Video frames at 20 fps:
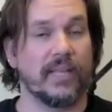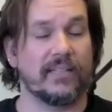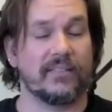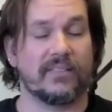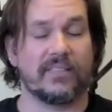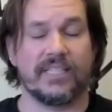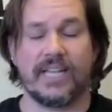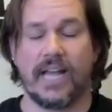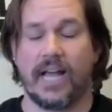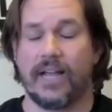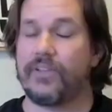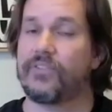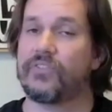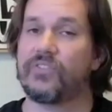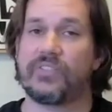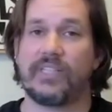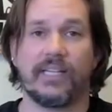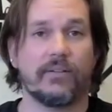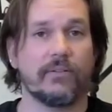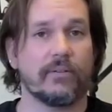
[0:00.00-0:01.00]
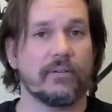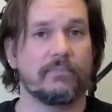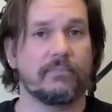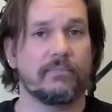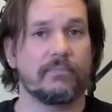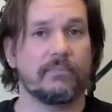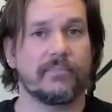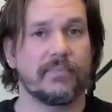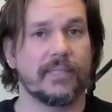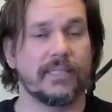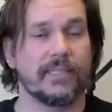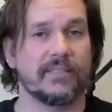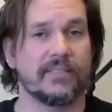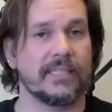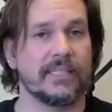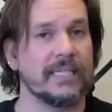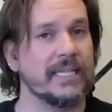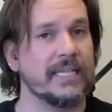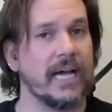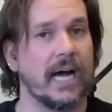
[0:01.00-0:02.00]
That is not your sacrum. That
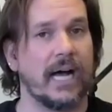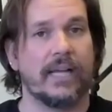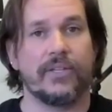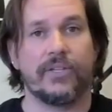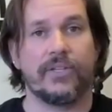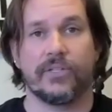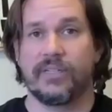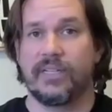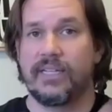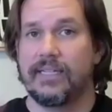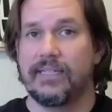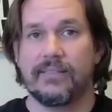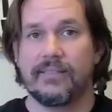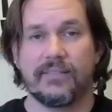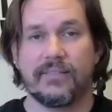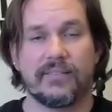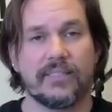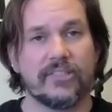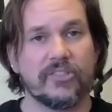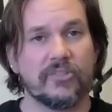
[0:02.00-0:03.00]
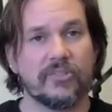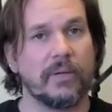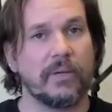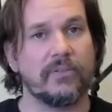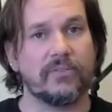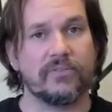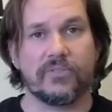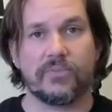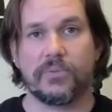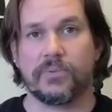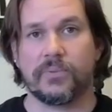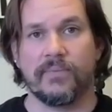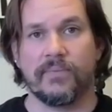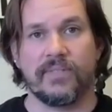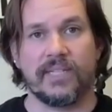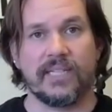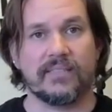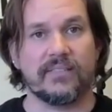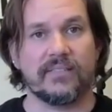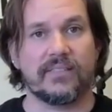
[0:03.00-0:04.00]
is not your sits bones, which
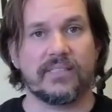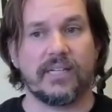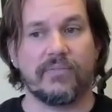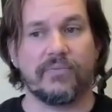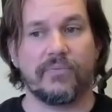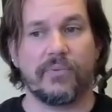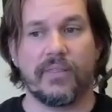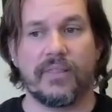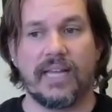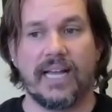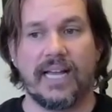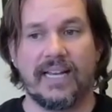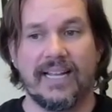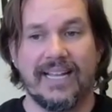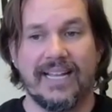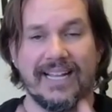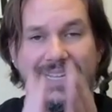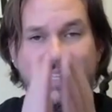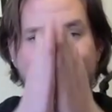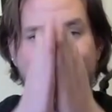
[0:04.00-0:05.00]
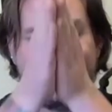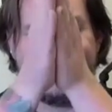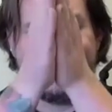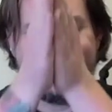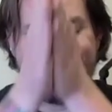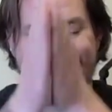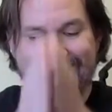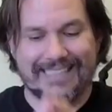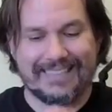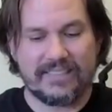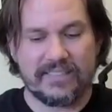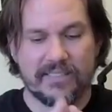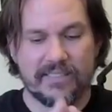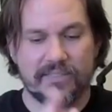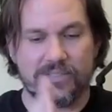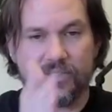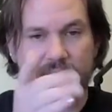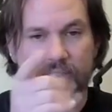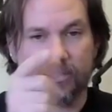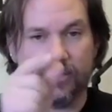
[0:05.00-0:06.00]
we've done stuff with that. It is dead
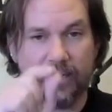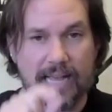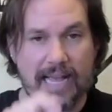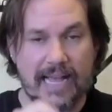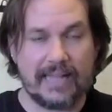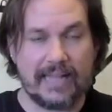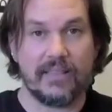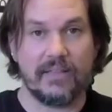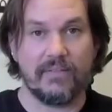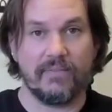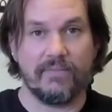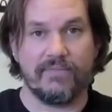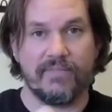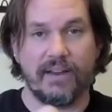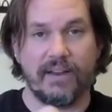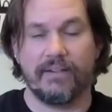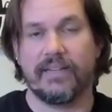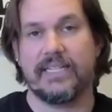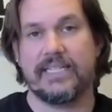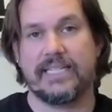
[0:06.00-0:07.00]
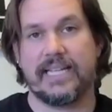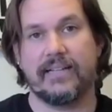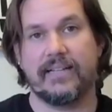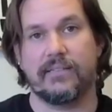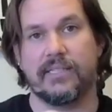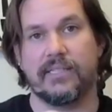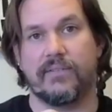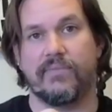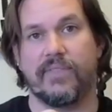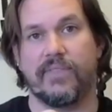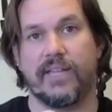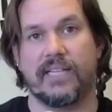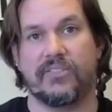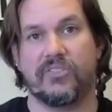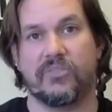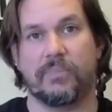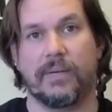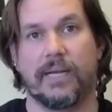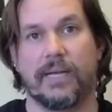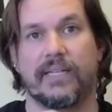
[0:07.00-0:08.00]
center at the very tail end of that
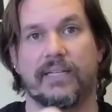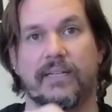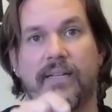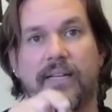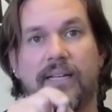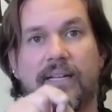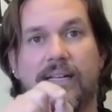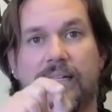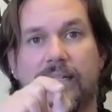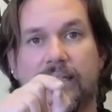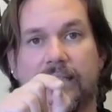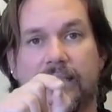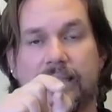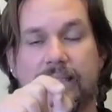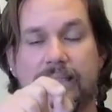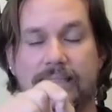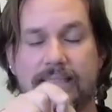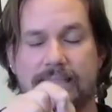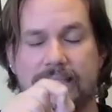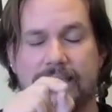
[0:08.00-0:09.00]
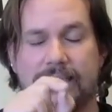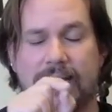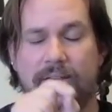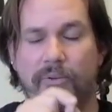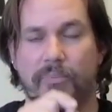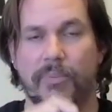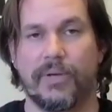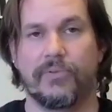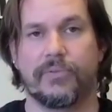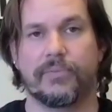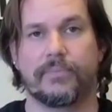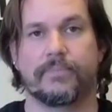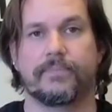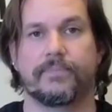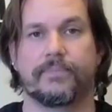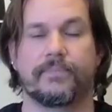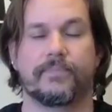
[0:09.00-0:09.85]
spine. tailbone.